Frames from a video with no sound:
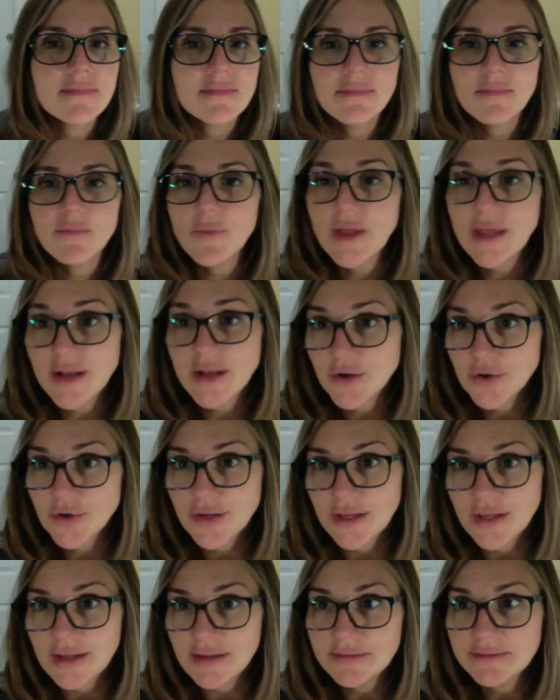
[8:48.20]
We can
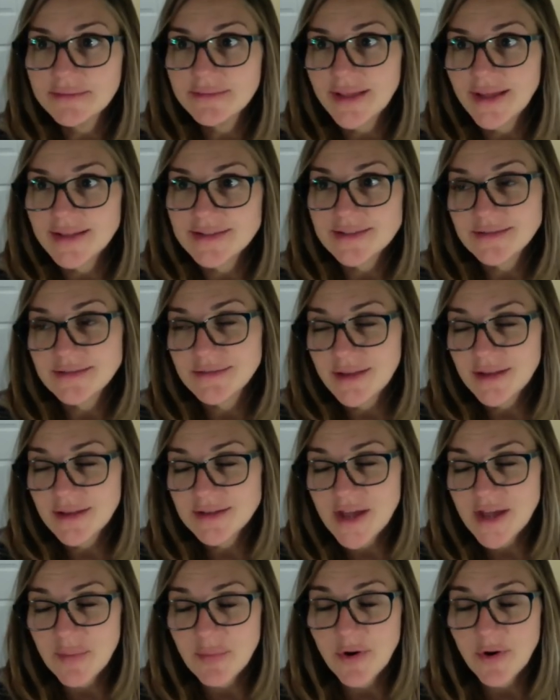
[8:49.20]
agree that in
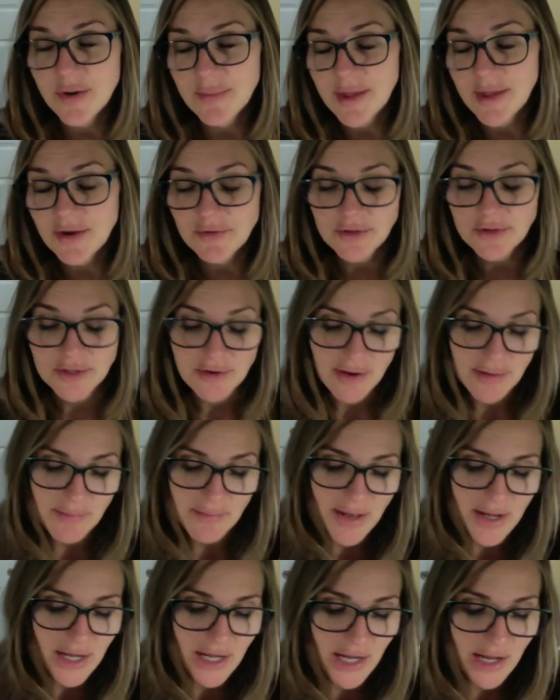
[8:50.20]
Tupperware, make really great
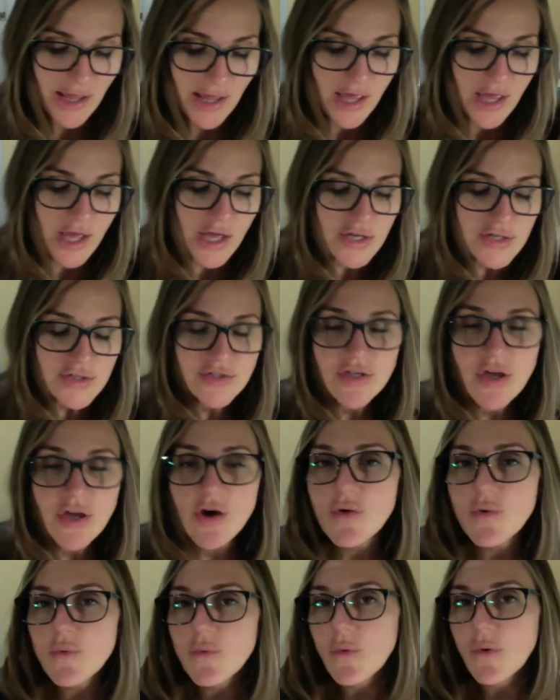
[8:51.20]
money.
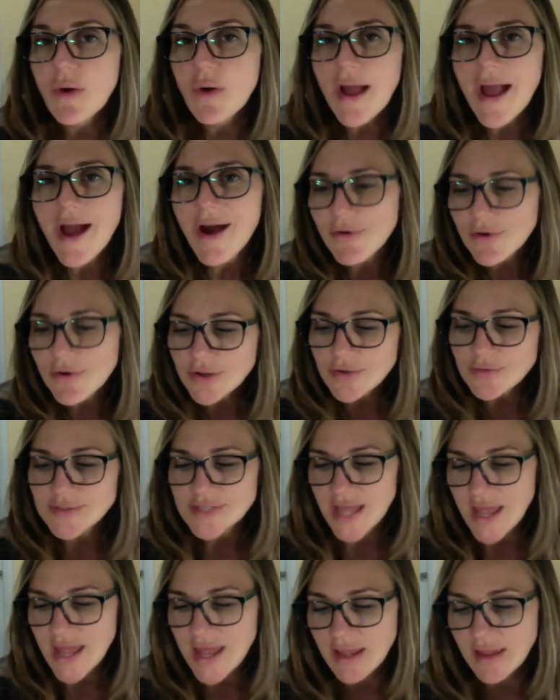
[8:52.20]
So how do you
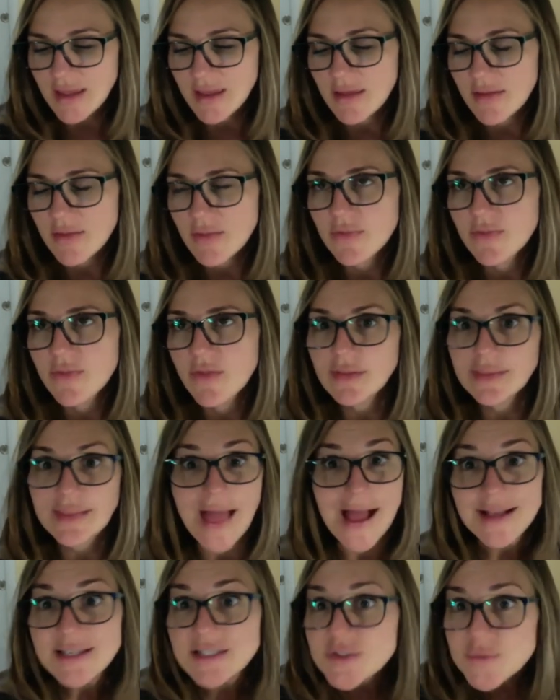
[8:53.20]
take the
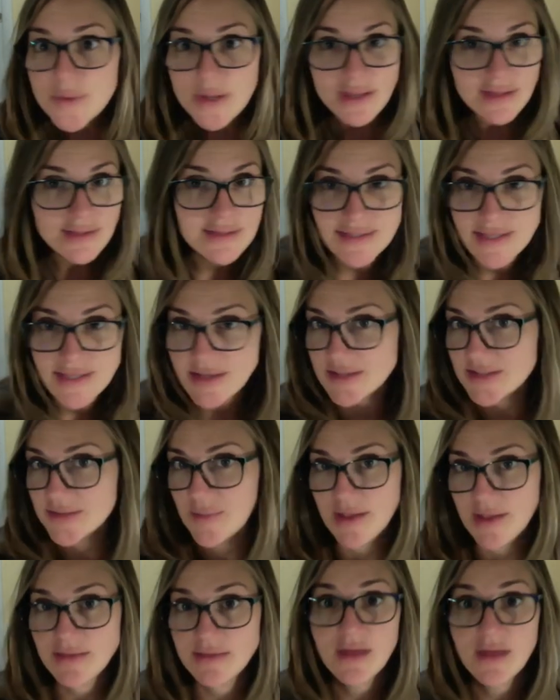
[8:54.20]
last week of the sales
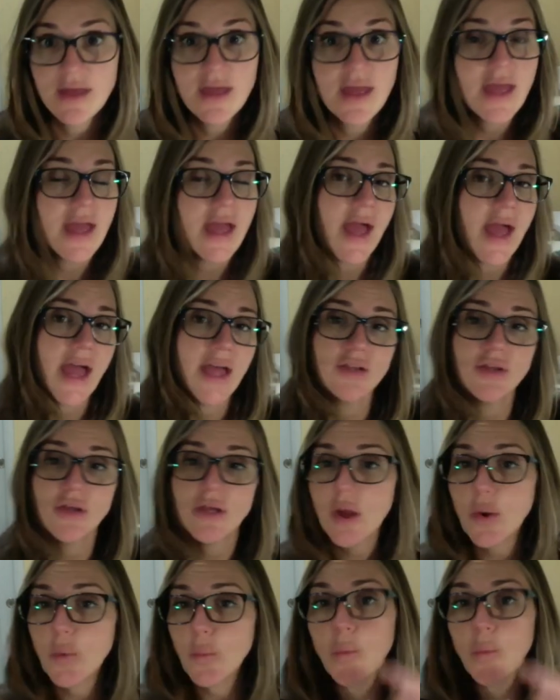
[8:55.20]
month and look
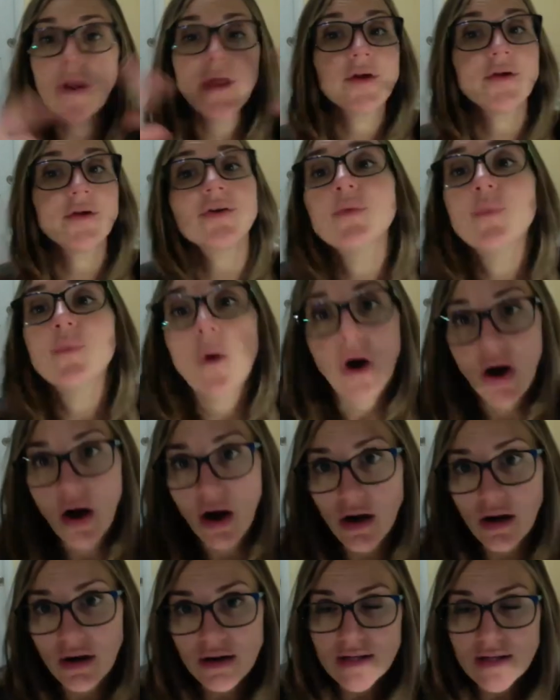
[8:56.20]
at where you
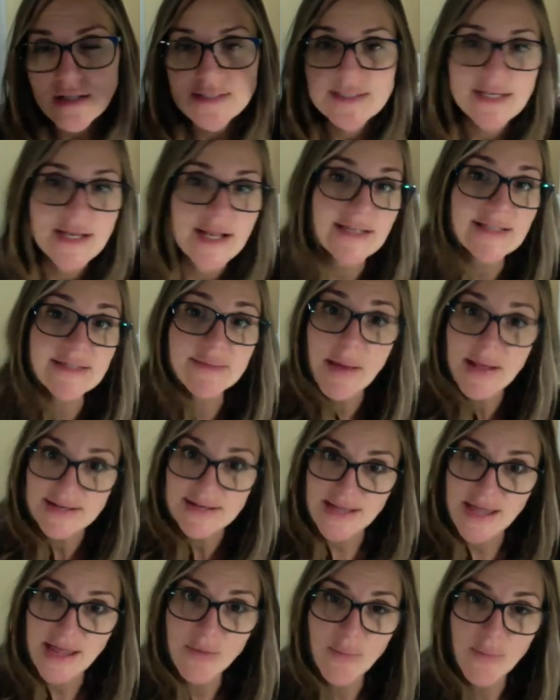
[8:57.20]
are? Today's
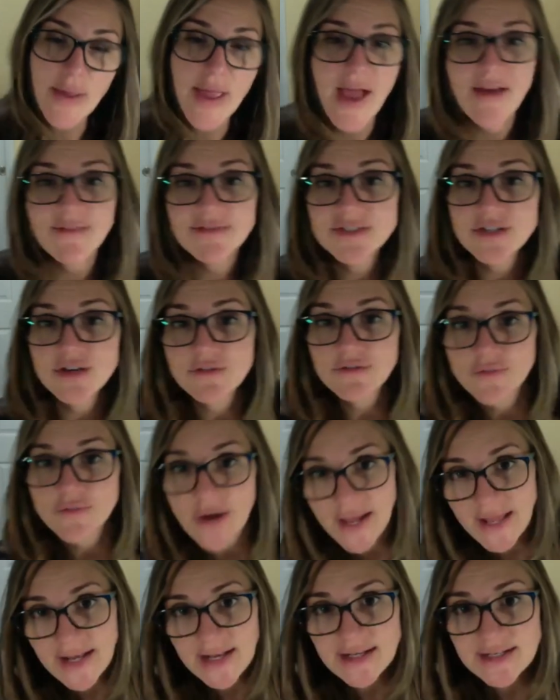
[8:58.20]
Monday, we have till
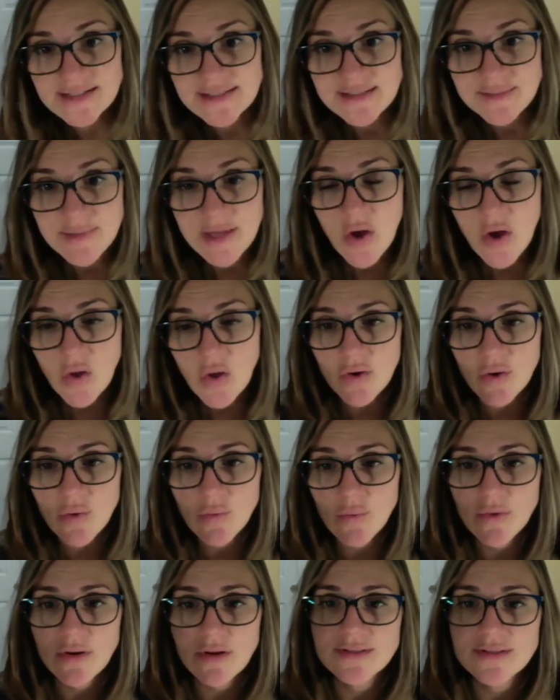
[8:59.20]
Friday to submit all our
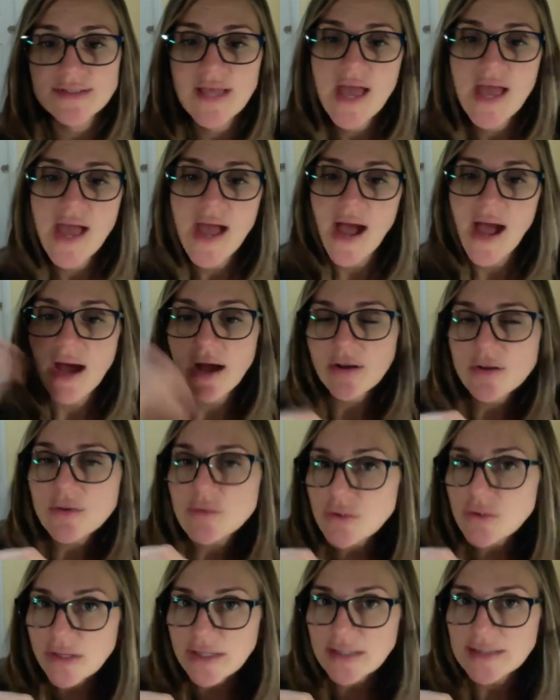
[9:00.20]
orders. How do you
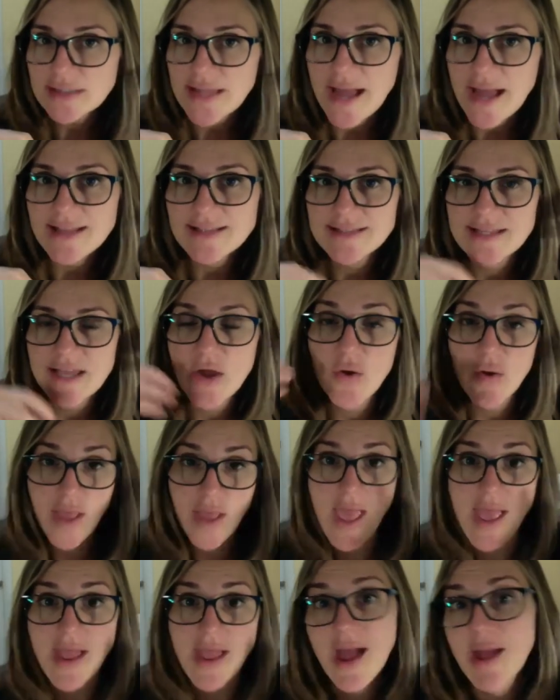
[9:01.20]
look at that and say,
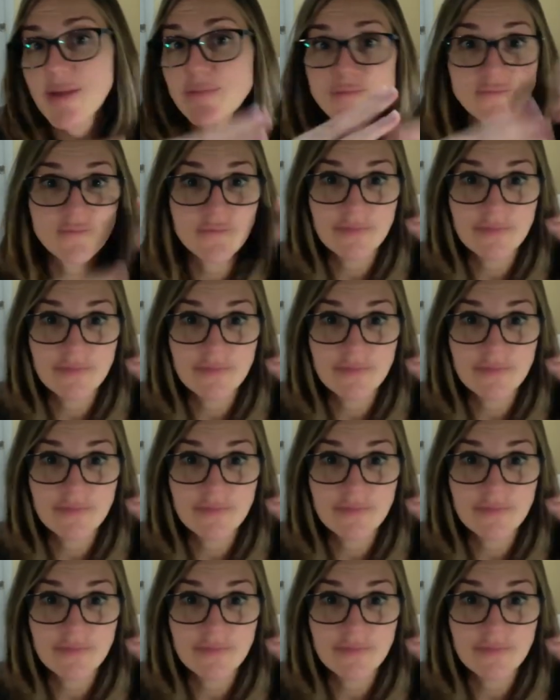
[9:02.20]
okay, I'm